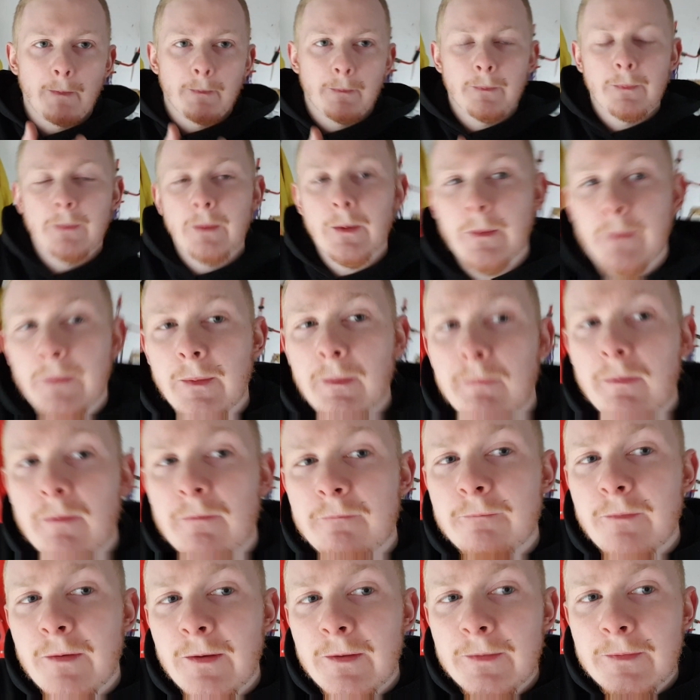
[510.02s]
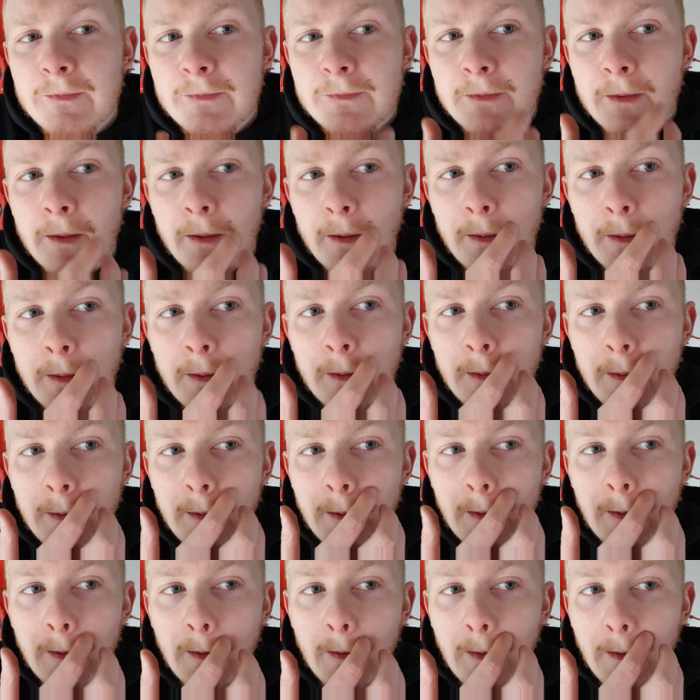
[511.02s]
dirt on my face.
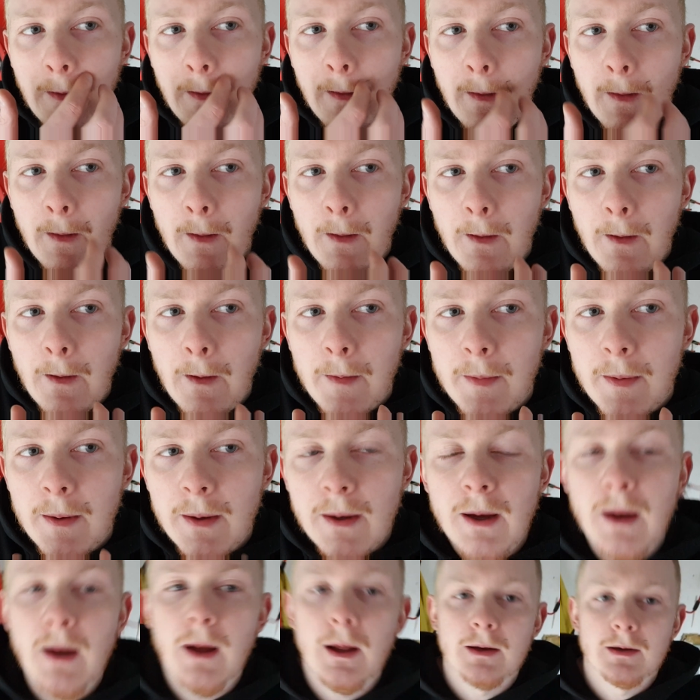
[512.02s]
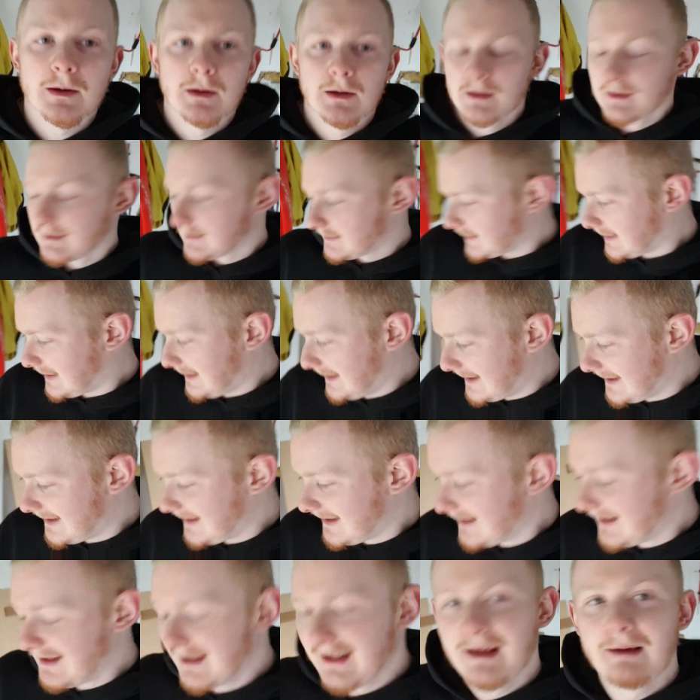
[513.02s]
Oh my god.
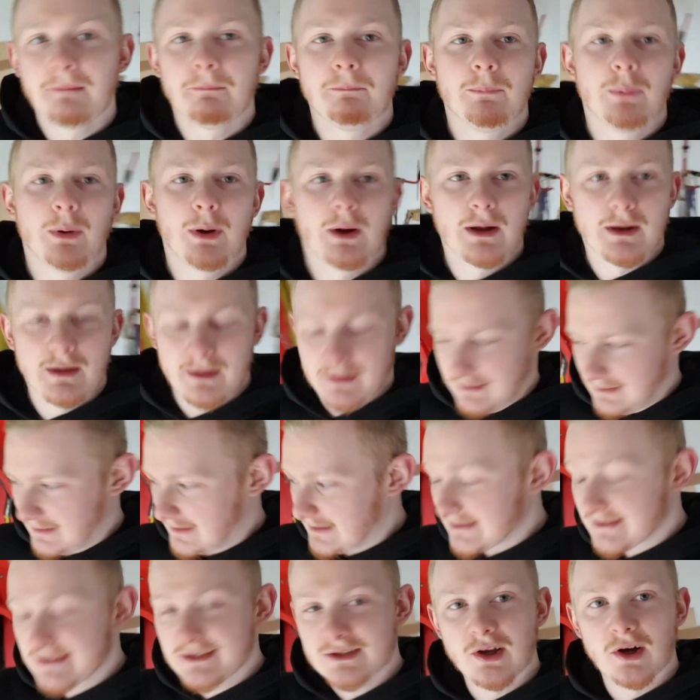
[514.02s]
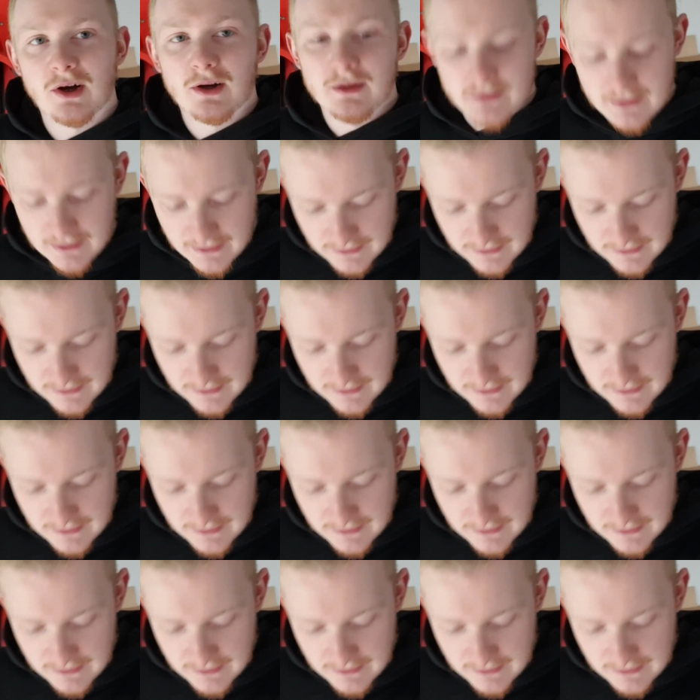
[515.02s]
But it's done.